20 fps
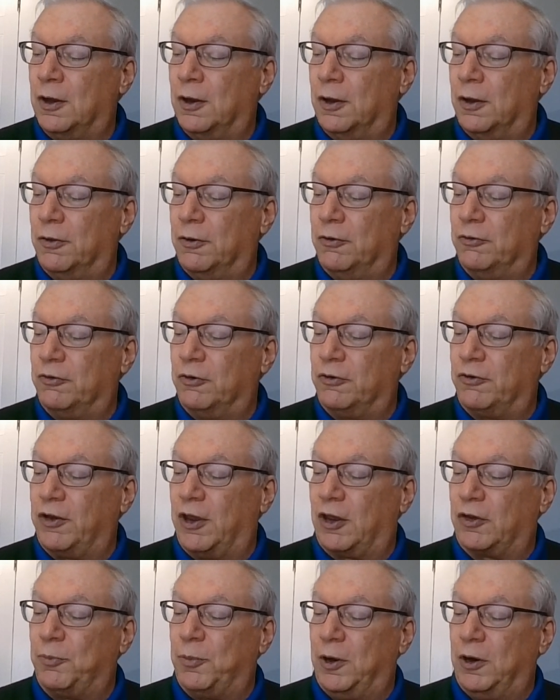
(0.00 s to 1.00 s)
Those are
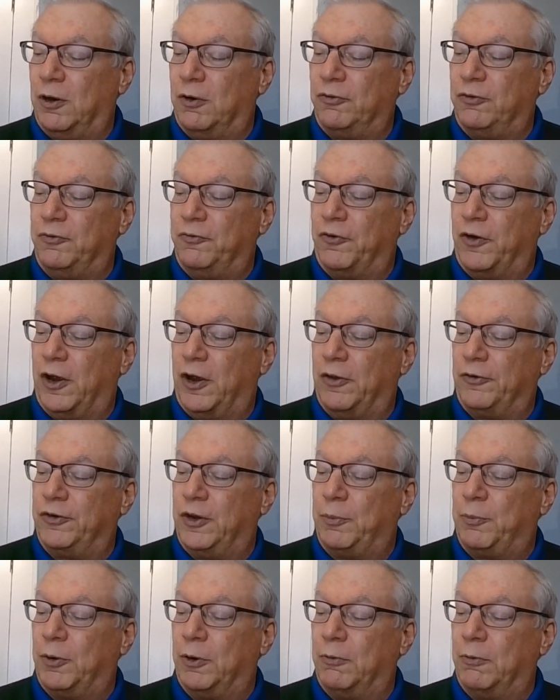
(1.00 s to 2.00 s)
taxpayers who file
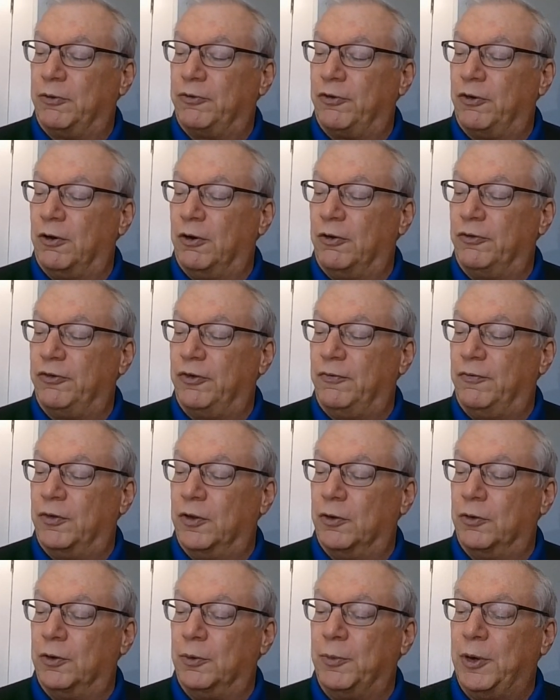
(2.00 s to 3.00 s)
separate returns even
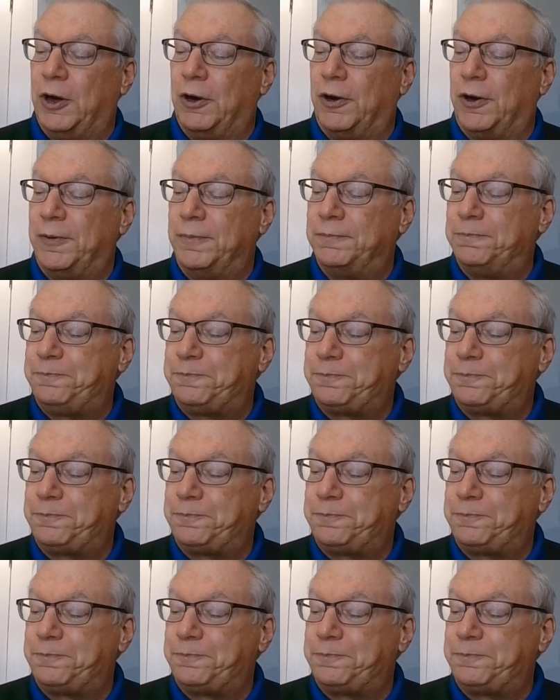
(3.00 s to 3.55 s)
though they're married.